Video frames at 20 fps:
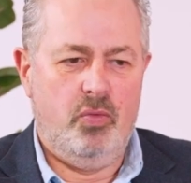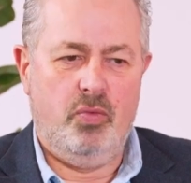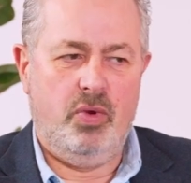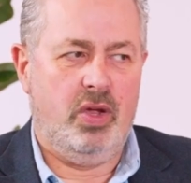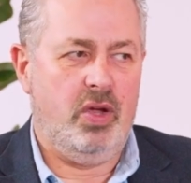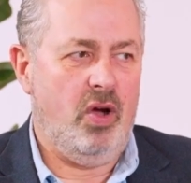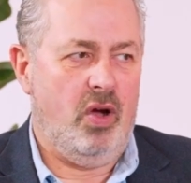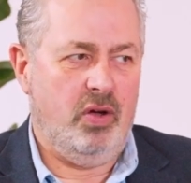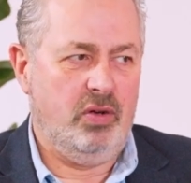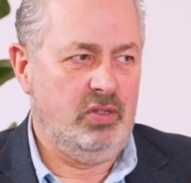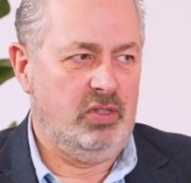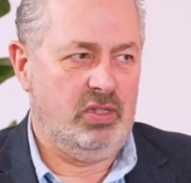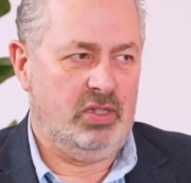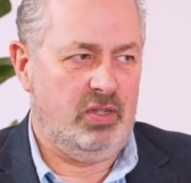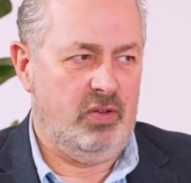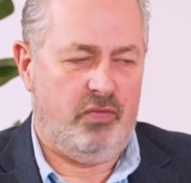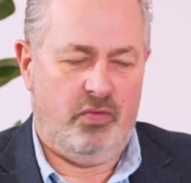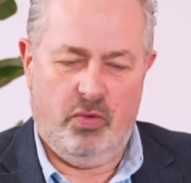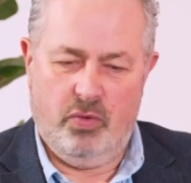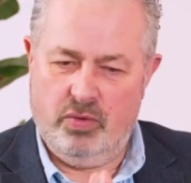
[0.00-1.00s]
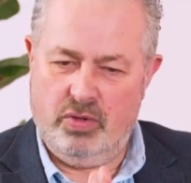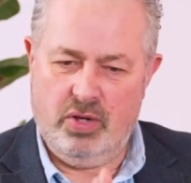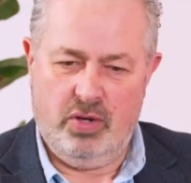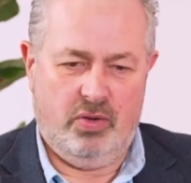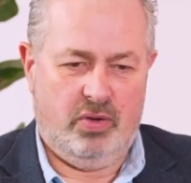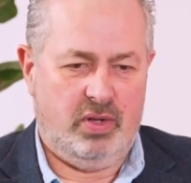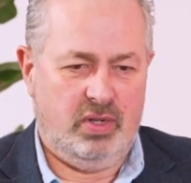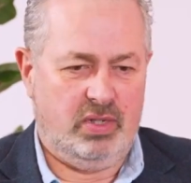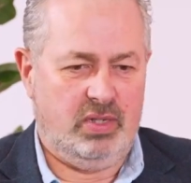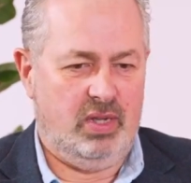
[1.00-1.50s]
we can't just afford to
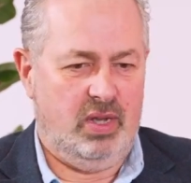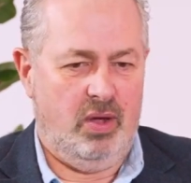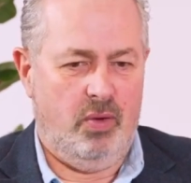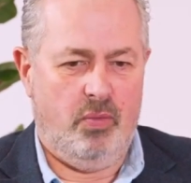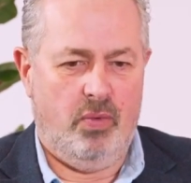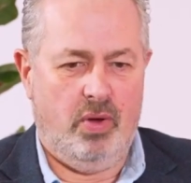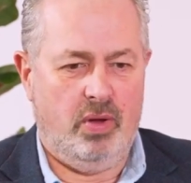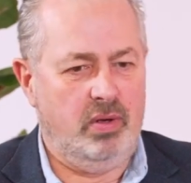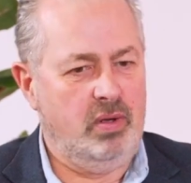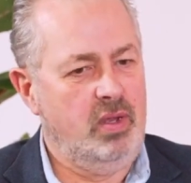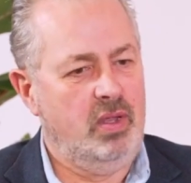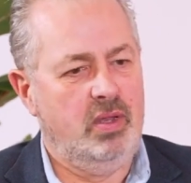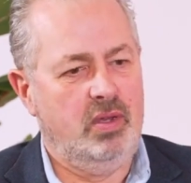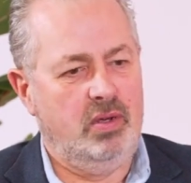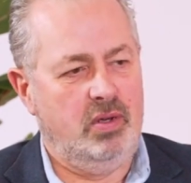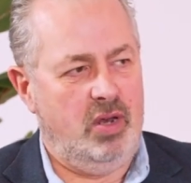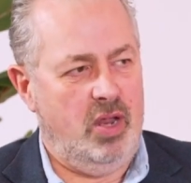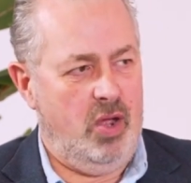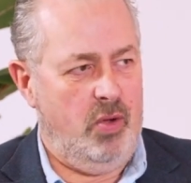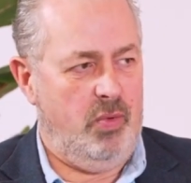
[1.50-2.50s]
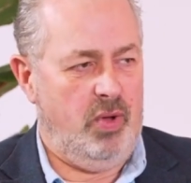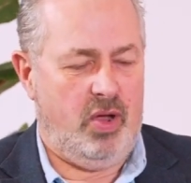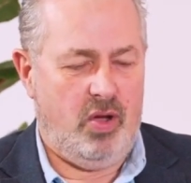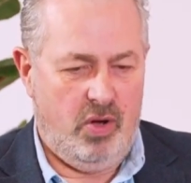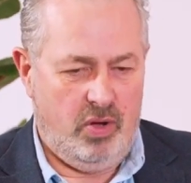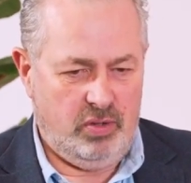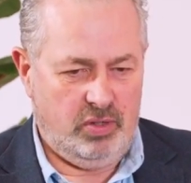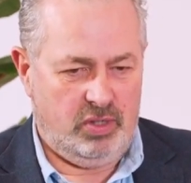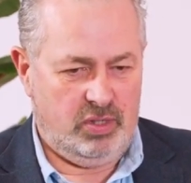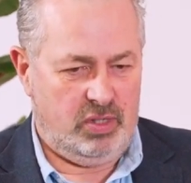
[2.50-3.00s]
look at tier 1. No, we
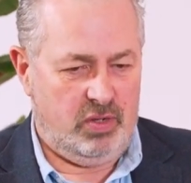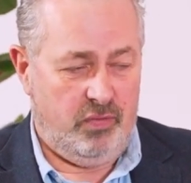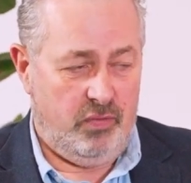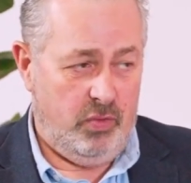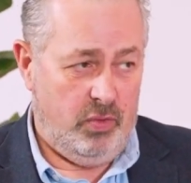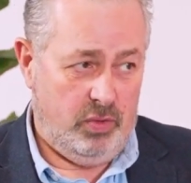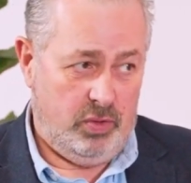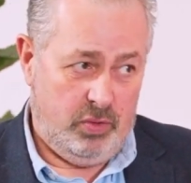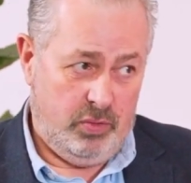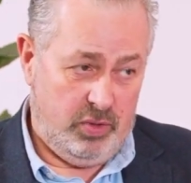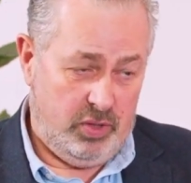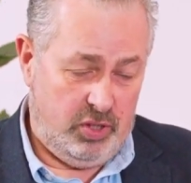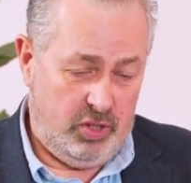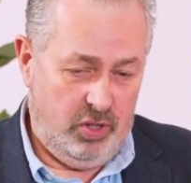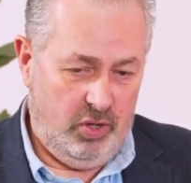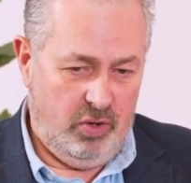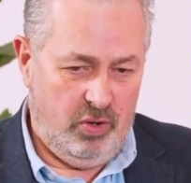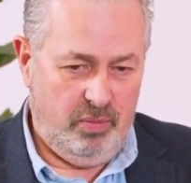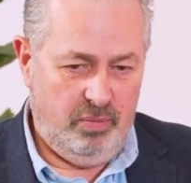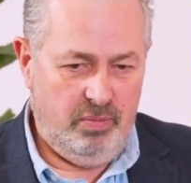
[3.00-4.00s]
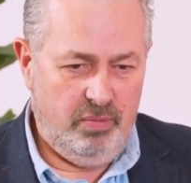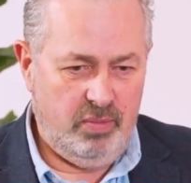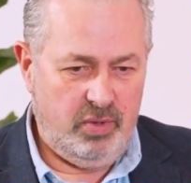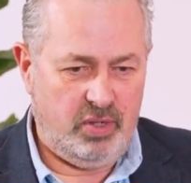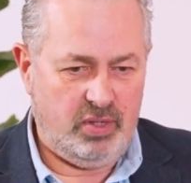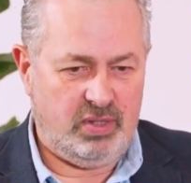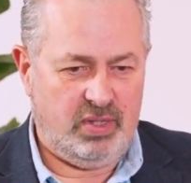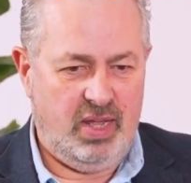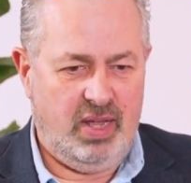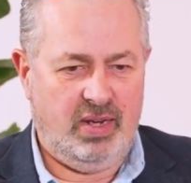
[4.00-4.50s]
can't just afford to assume,
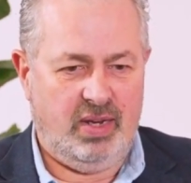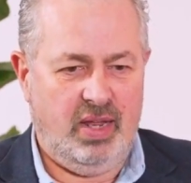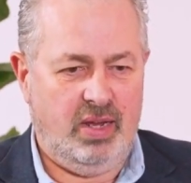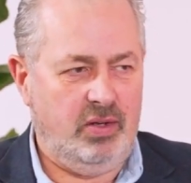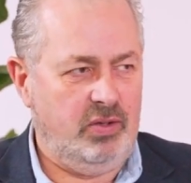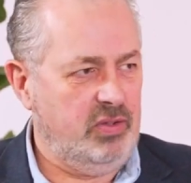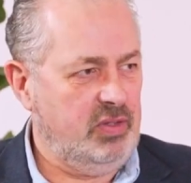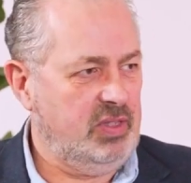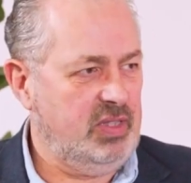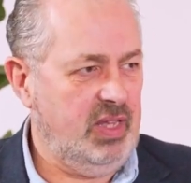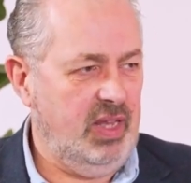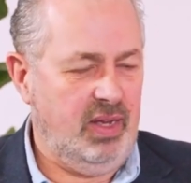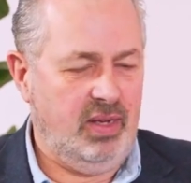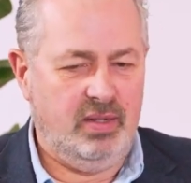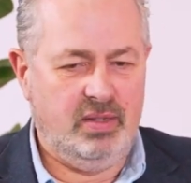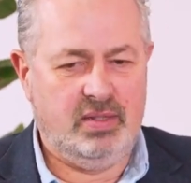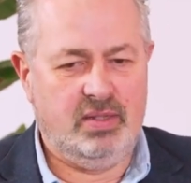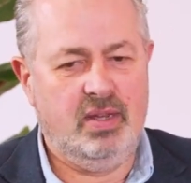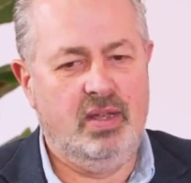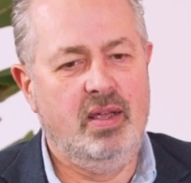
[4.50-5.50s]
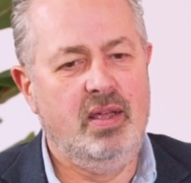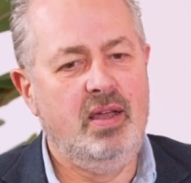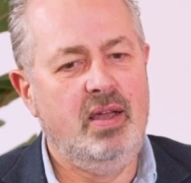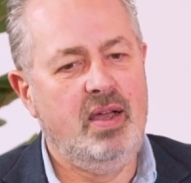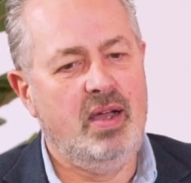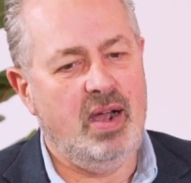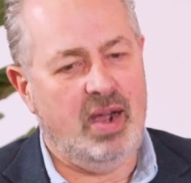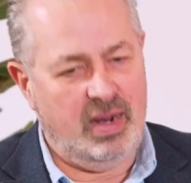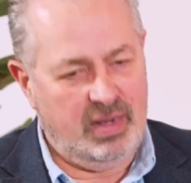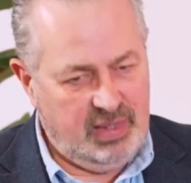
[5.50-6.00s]
because they're dangerous things.
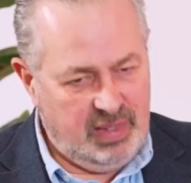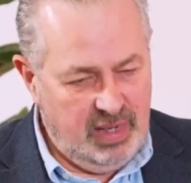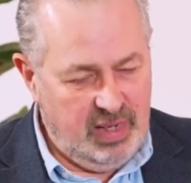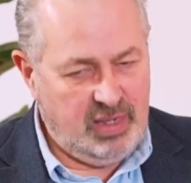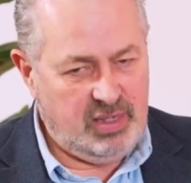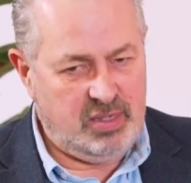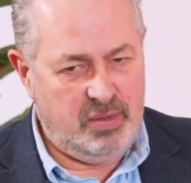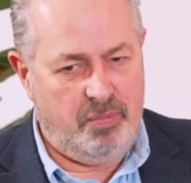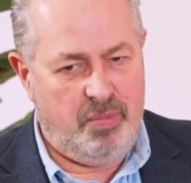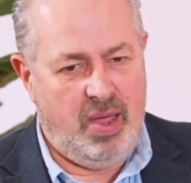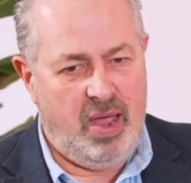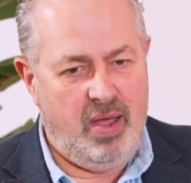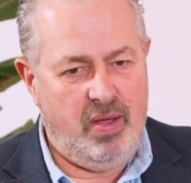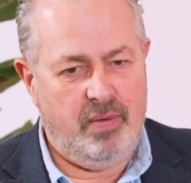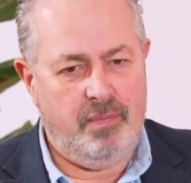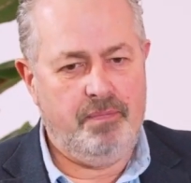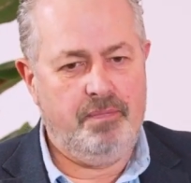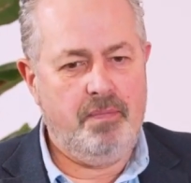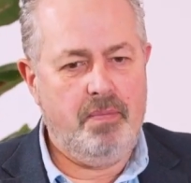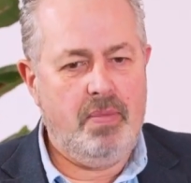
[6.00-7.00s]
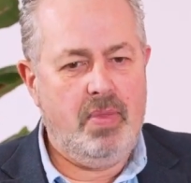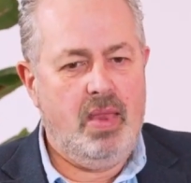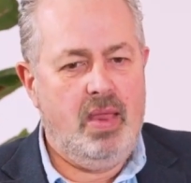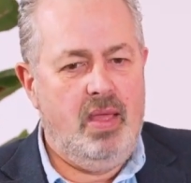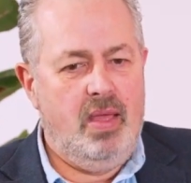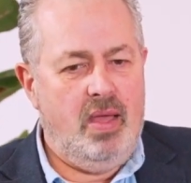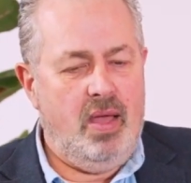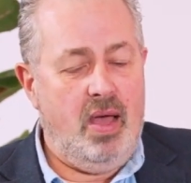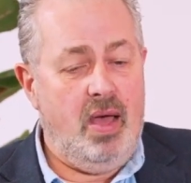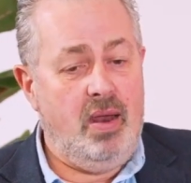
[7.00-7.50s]
I think it's about,
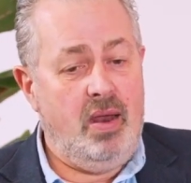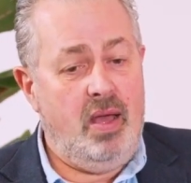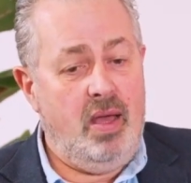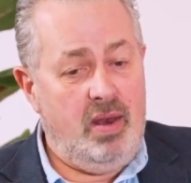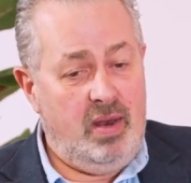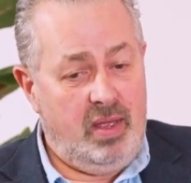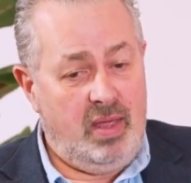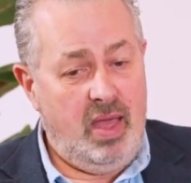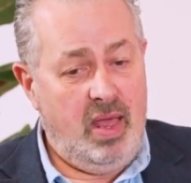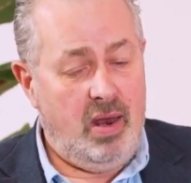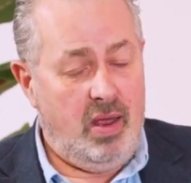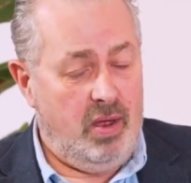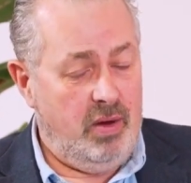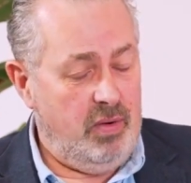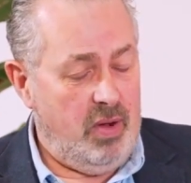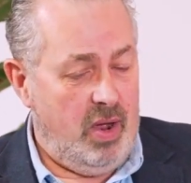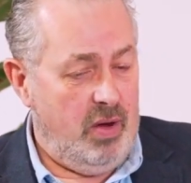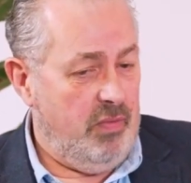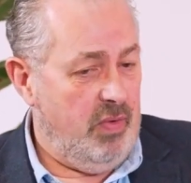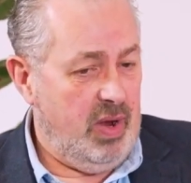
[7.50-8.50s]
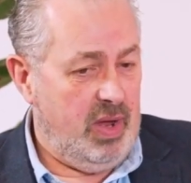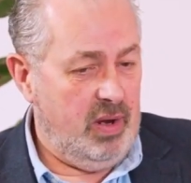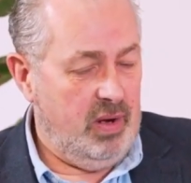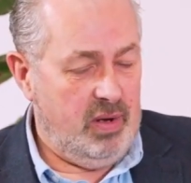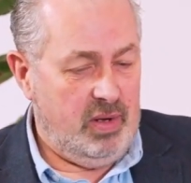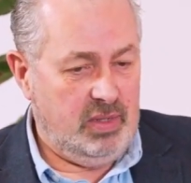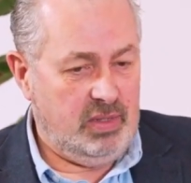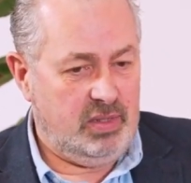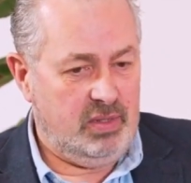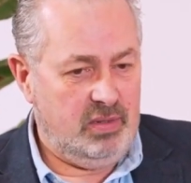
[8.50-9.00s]
and again, I
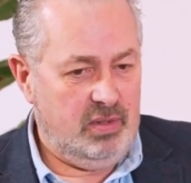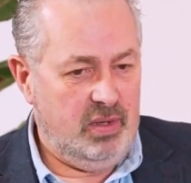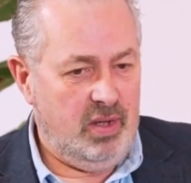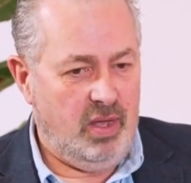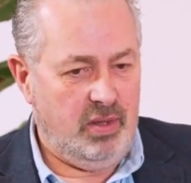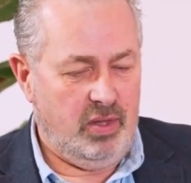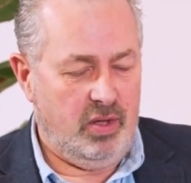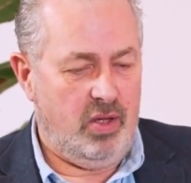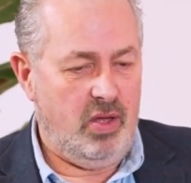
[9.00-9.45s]
recognise other